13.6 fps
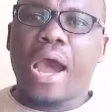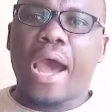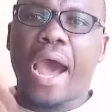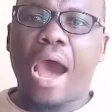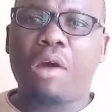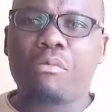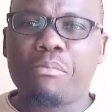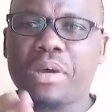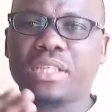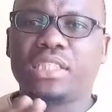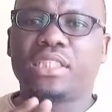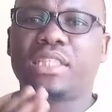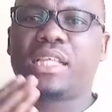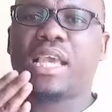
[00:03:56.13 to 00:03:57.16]
how
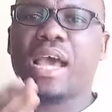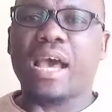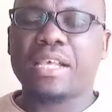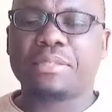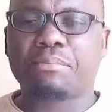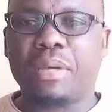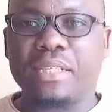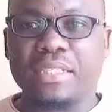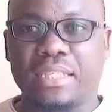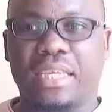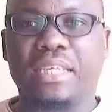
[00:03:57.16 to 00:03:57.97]
much their husbands